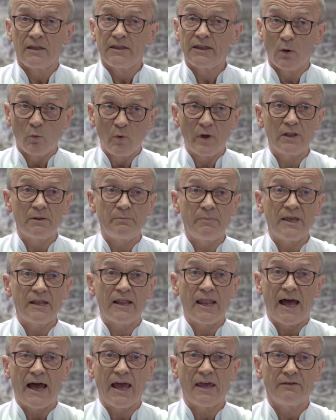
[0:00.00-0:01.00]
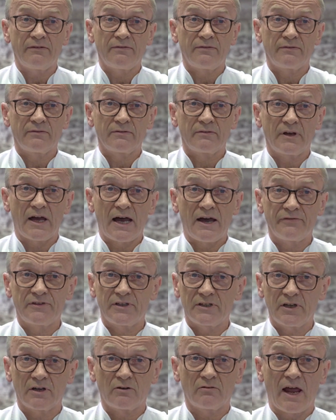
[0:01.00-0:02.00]
There will be life
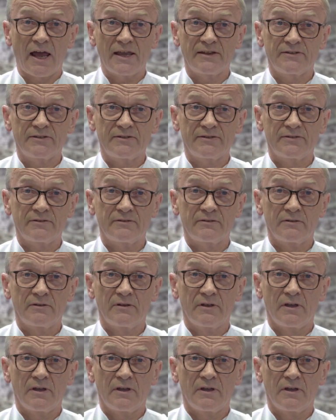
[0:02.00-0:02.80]
after the crisis.